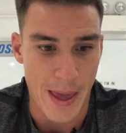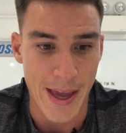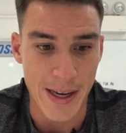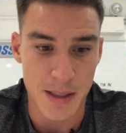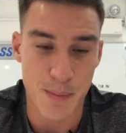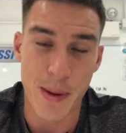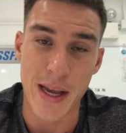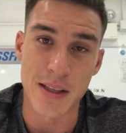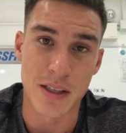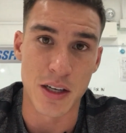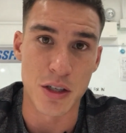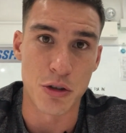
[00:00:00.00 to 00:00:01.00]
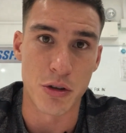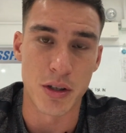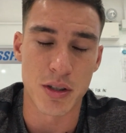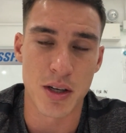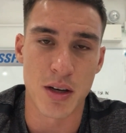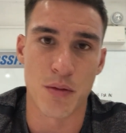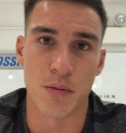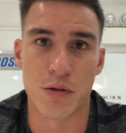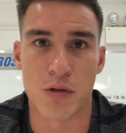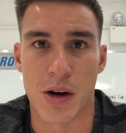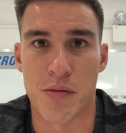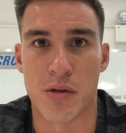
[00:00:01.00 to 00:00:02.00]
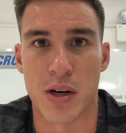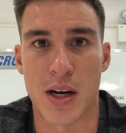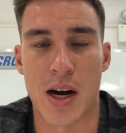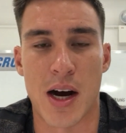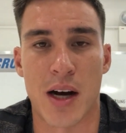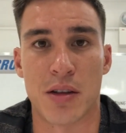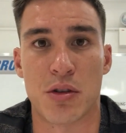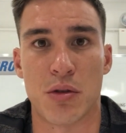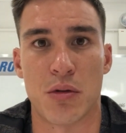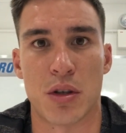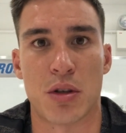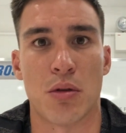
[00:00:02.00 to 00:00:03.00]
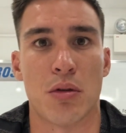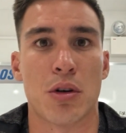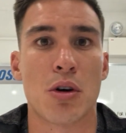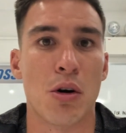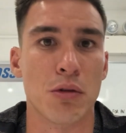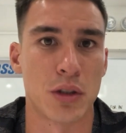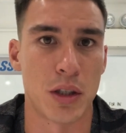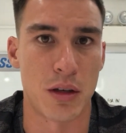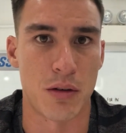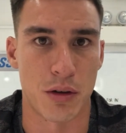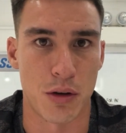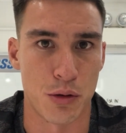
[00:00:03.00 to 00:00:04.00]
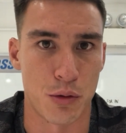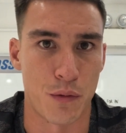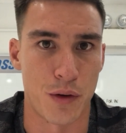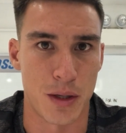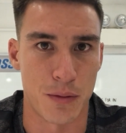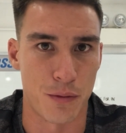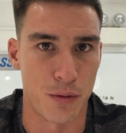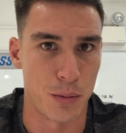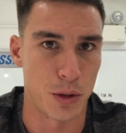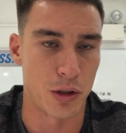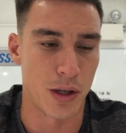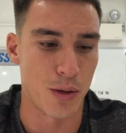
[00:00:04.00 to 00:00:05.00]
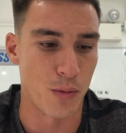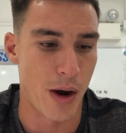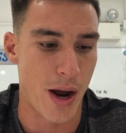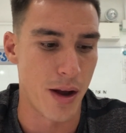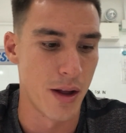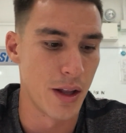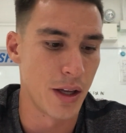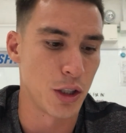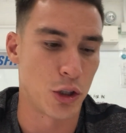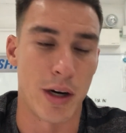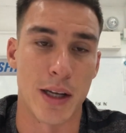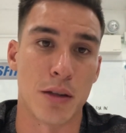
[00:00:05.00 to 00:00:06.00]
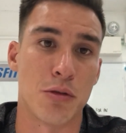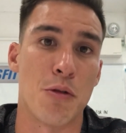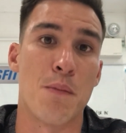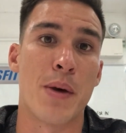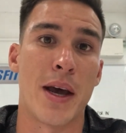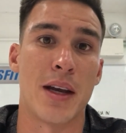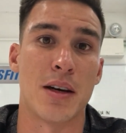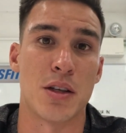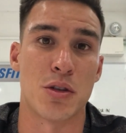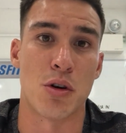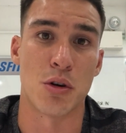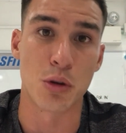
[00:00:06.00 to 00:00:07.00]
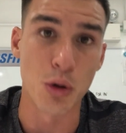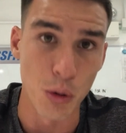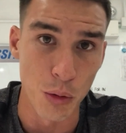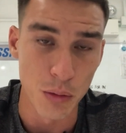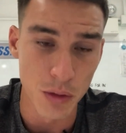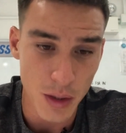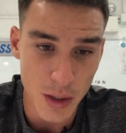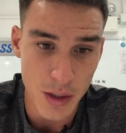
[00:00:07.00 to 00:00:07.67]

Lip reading: Aches, pains and injuries. We tried really hard to install a culture here at Coastal Fitness Performance Training where training through pain is not cool.